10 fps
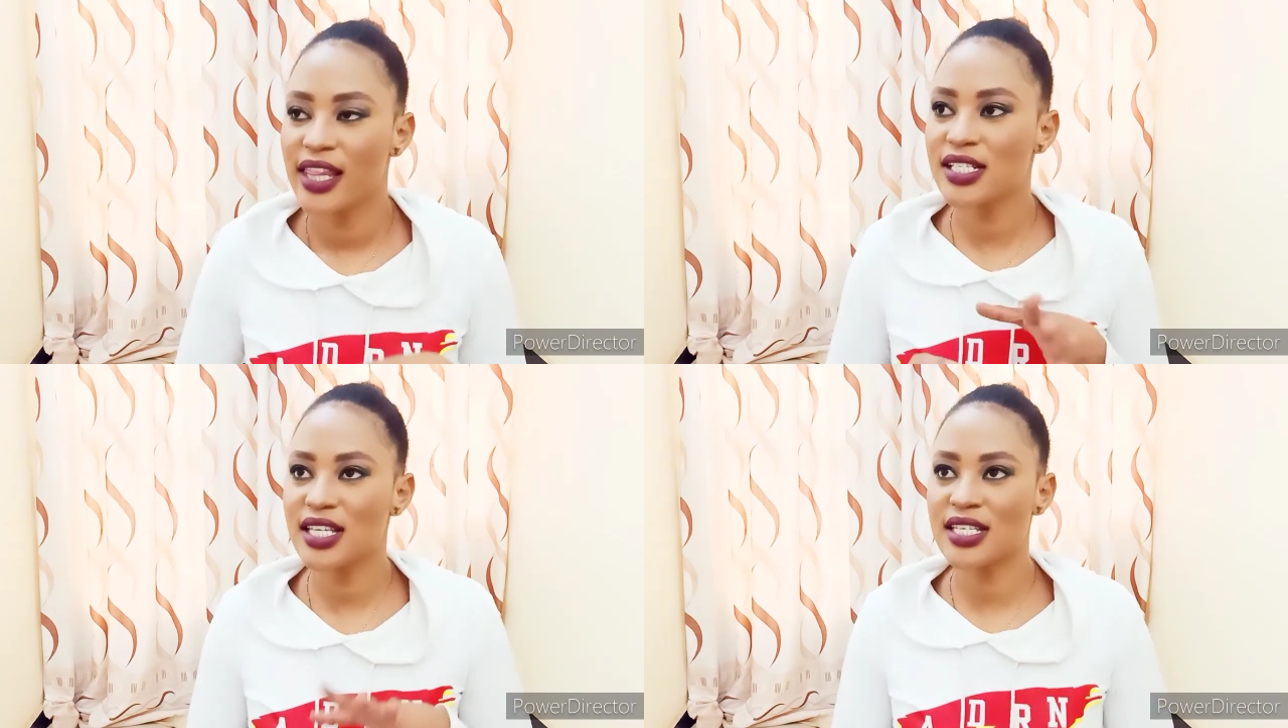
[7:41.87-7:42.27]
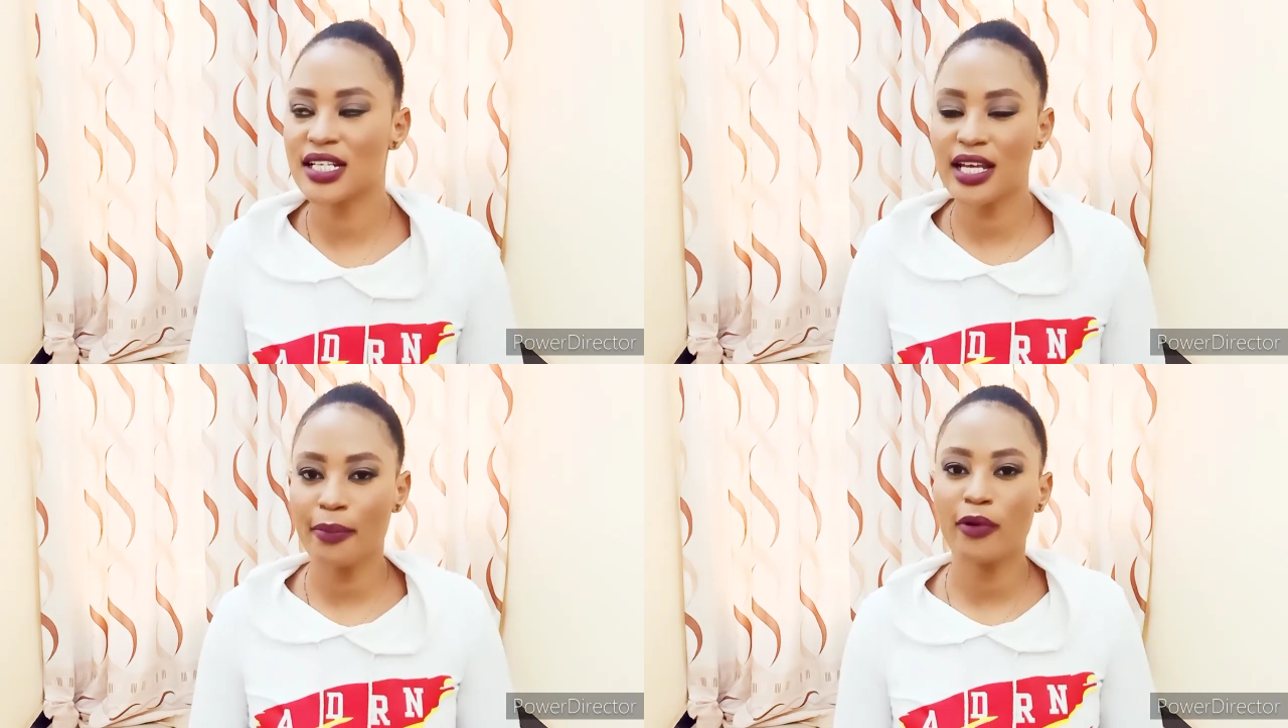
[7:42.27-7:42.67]
This is
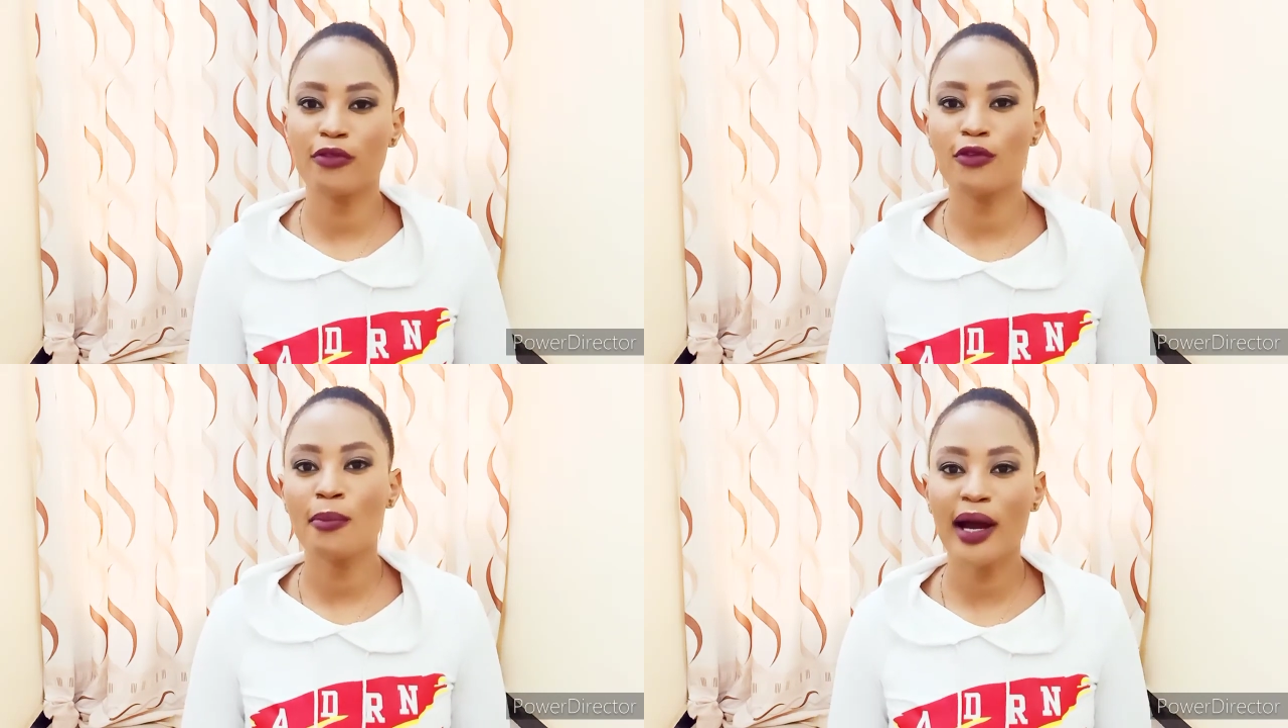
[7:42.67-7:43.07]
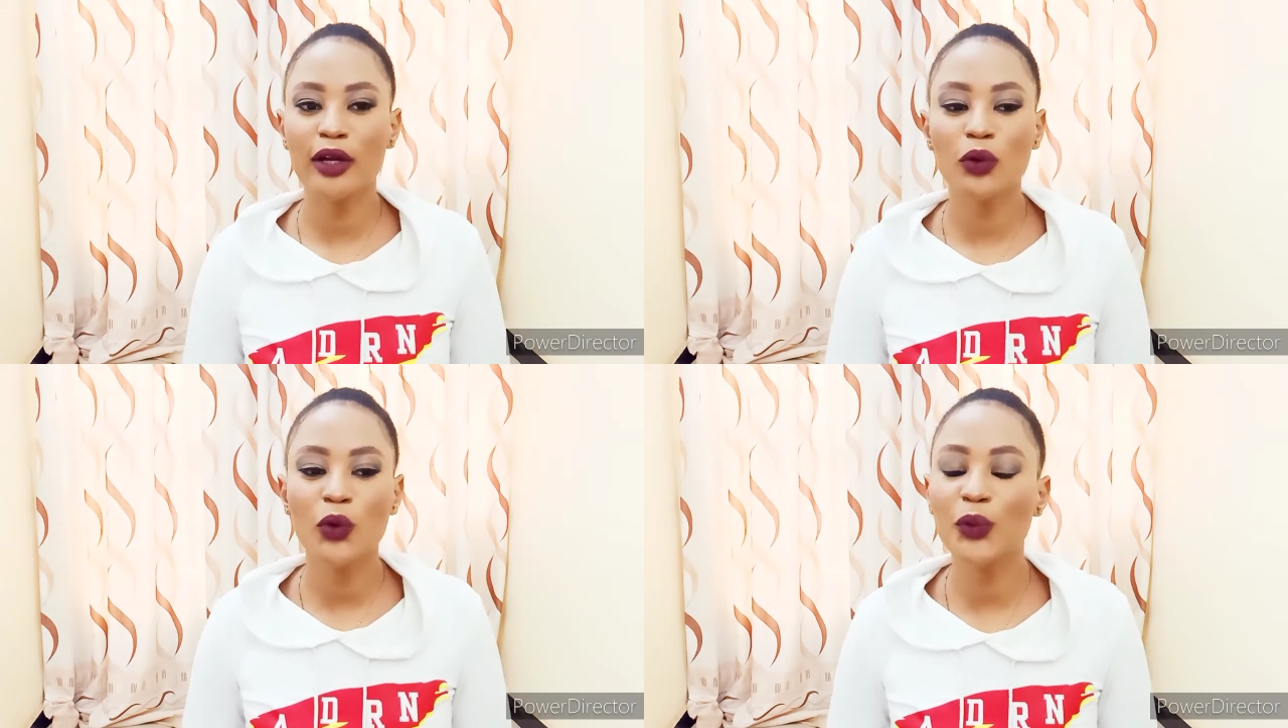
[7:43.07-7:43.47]
the type of
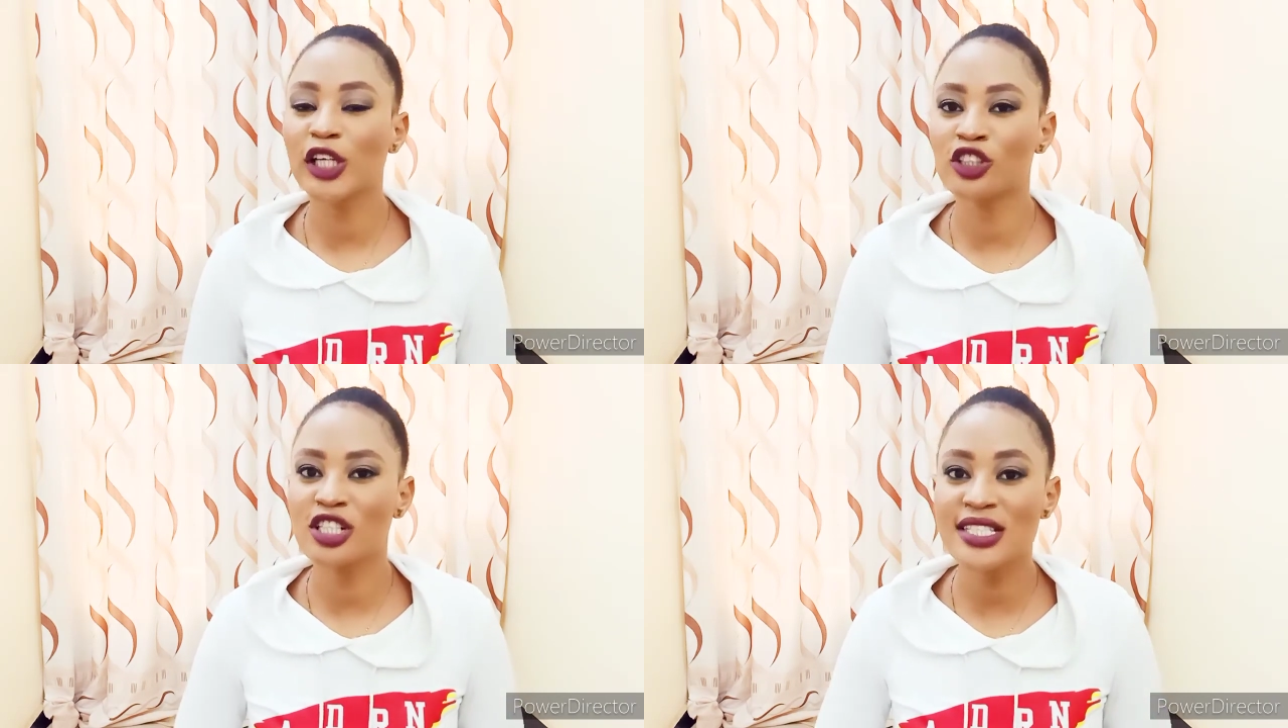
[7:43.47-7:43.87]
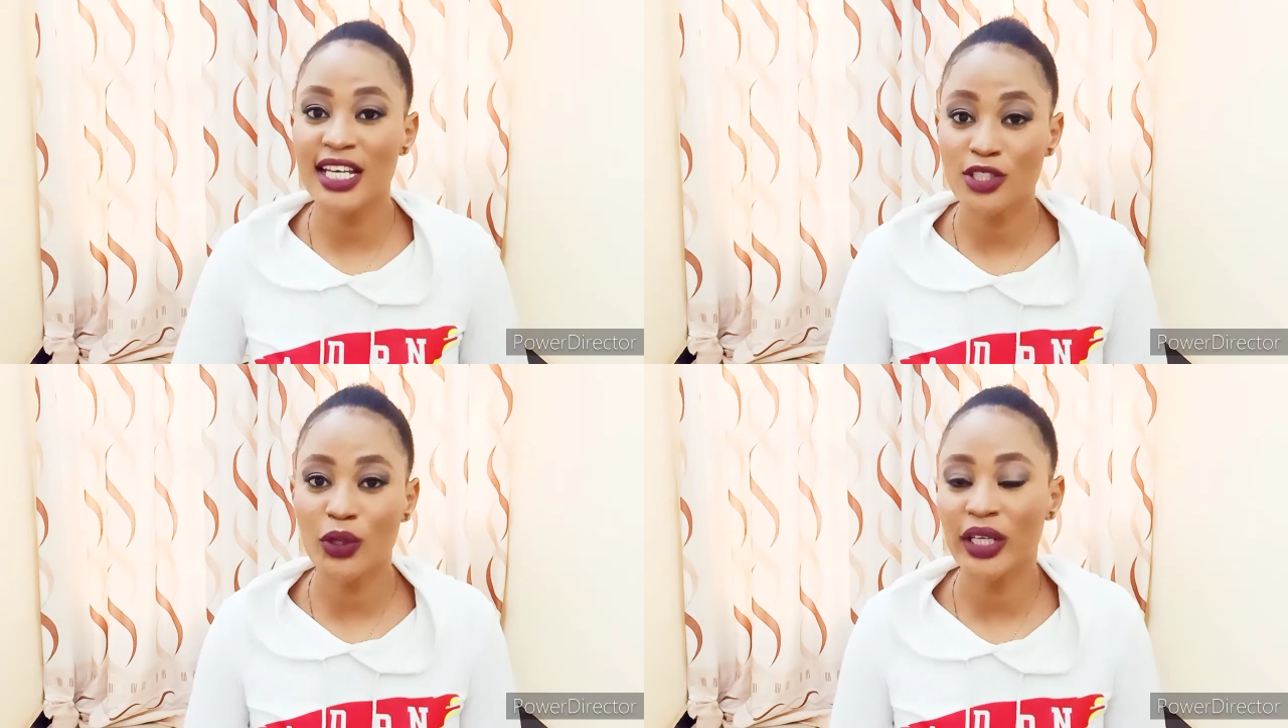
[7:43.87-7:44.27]
woman who will not
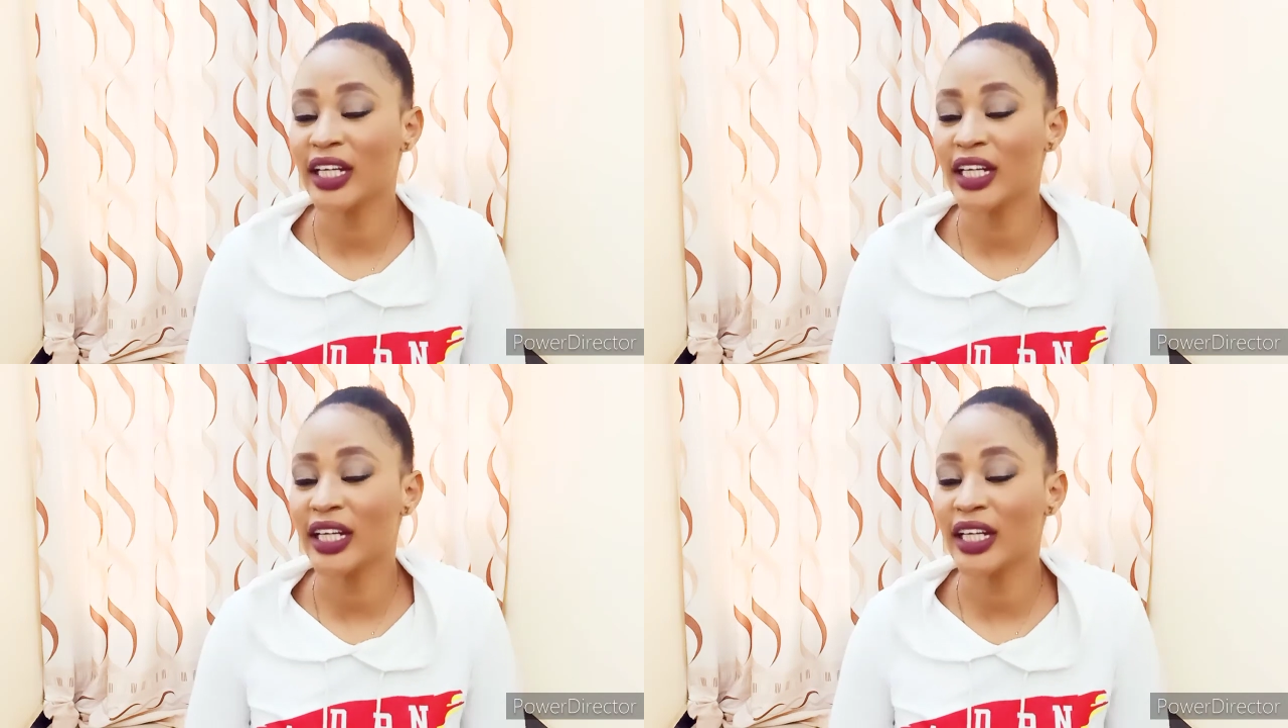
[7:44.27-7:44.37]
settle